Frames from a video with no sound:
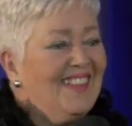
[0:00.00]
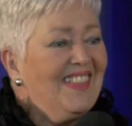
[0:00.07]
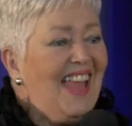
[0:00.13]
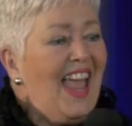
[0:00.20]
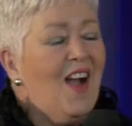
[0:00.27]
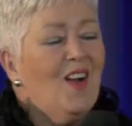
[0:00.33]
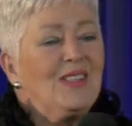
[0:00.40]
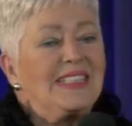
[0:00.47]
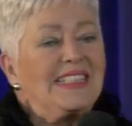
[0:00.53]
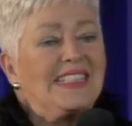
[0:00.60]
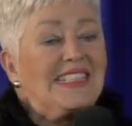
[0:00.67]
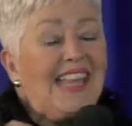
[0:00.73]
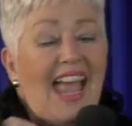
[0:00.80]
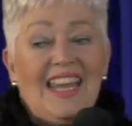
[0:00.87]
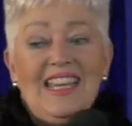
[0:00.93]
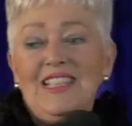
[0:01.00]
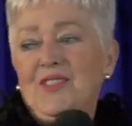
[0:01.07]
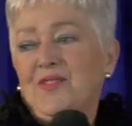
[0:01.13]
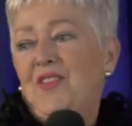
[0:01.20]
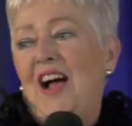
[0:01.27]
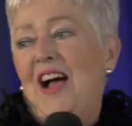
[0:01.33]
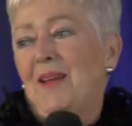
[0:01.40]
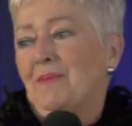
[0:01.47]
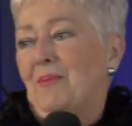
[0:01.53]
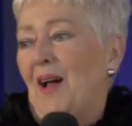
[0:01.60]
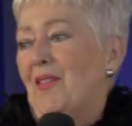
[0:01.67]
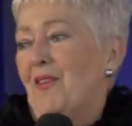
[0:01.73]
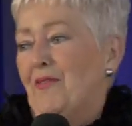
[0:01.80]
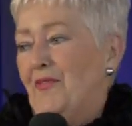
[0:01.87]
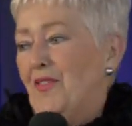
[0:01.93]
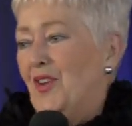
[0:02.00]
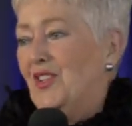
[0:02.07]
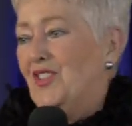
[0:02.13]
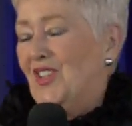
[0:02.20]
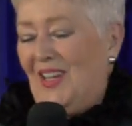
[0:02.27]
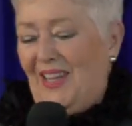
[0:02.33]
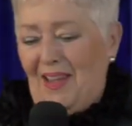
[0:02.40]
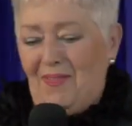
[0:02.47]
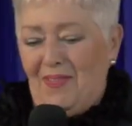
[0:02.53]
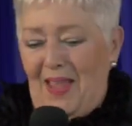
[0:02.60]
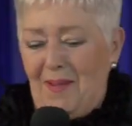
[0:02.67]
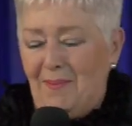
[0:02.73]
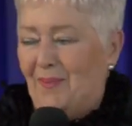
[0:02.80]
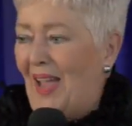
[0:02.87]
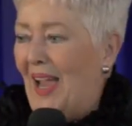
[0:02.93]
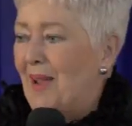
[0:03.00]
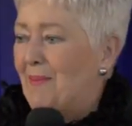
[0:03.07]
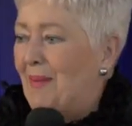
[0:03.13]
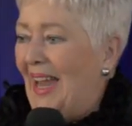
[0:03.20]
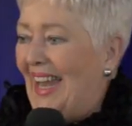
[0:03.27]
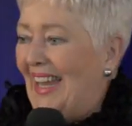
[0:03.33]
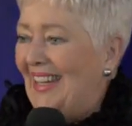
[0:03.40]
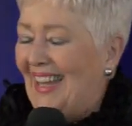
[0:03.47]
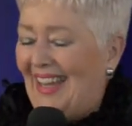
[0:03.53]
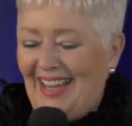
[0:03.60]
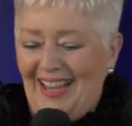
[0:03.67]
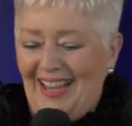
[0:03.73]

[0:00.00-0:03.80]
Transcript: that they are satisfied by the food you give them. Amen.